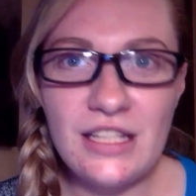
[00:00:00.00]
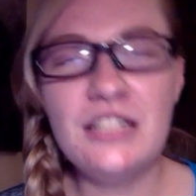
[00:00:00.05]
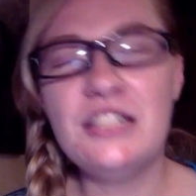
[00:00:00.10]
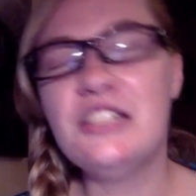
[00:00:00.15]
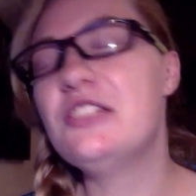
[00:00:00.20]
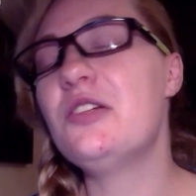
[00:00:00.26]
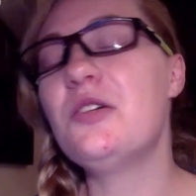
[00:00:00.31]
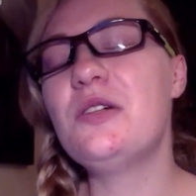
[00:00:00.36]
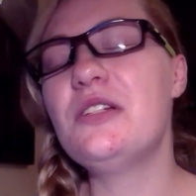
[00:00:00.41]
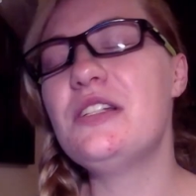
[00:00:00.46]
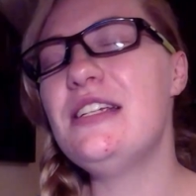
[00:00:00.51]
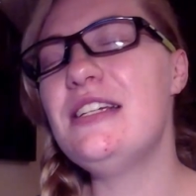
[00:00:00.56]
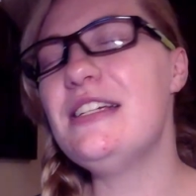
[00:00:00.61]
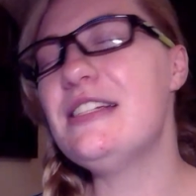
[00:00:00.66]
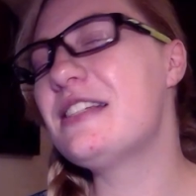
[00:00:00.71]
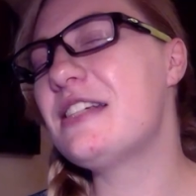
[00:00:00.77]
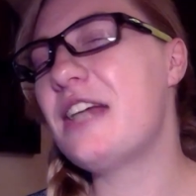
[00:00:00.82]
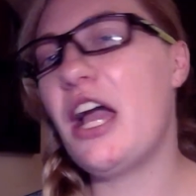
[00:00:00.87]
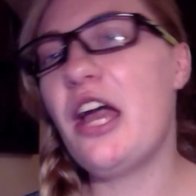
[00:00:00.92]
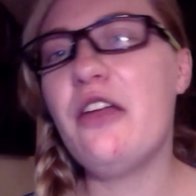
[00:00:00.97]
So it's
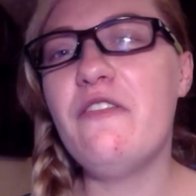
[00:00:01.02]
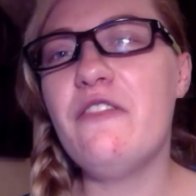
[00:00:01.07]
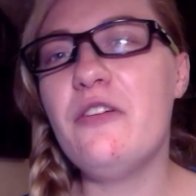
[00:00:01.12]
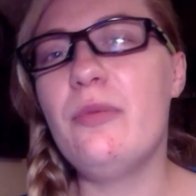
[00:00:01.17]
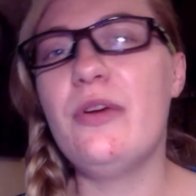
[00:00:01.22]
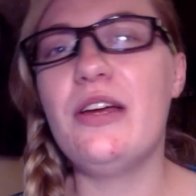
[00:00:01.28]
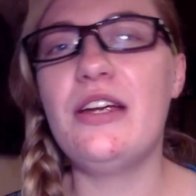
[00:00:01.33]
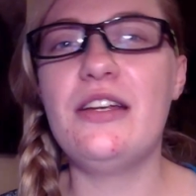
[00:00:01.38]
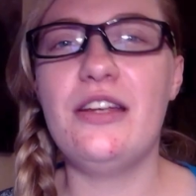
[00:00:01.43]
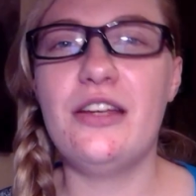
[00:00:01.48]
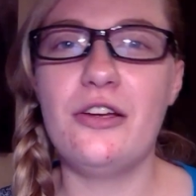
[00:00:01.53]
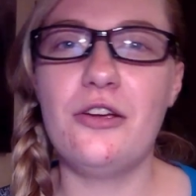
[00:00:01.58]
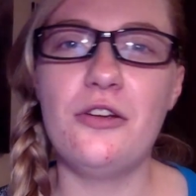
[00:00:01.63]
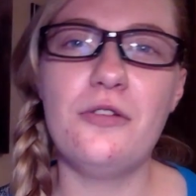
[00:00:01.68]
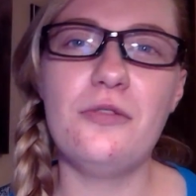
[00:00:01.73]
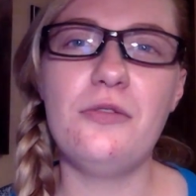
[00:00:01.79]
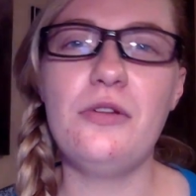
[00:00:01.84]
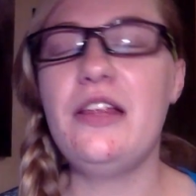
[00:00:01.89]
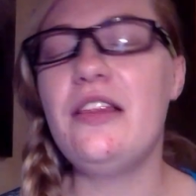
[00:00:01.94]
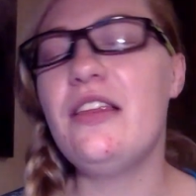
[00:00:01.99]
kind of a big
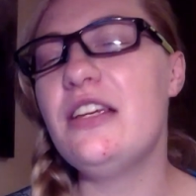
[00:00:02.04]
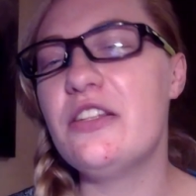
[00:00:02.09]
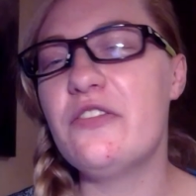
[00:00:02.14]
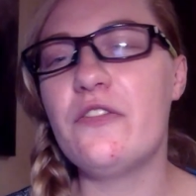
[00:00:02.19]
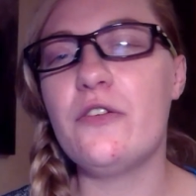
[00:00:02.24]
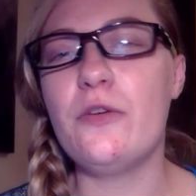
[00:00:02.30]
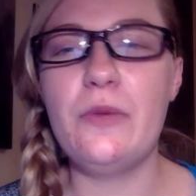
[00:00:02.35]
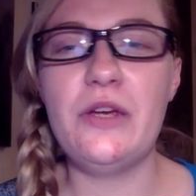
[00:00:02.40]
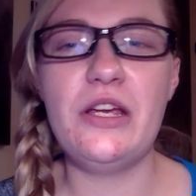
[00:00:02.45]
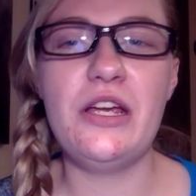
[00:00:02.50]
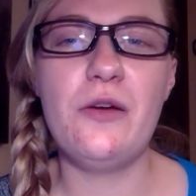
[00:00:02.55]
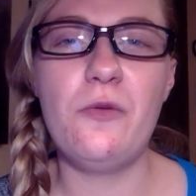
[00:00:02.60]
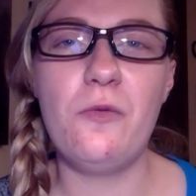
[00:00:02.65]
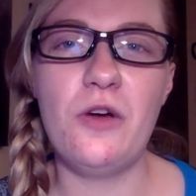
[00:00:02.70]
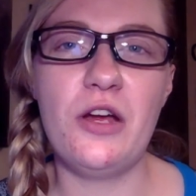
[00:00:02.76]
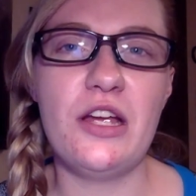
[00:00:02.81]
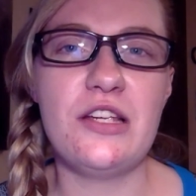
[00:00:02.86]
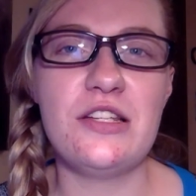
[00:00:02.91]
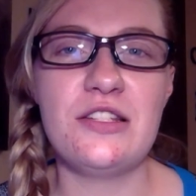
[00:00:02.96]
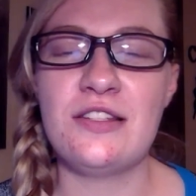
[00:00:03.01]
deal, at least for me it
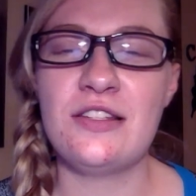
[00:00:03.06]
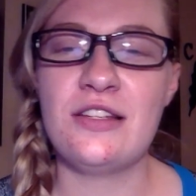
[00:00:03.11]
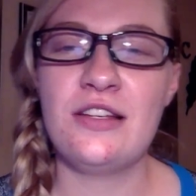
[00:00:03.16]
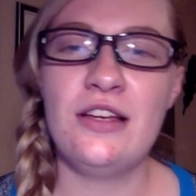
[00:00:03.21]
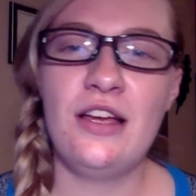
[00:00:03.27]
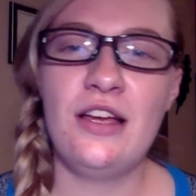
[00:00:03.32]
was.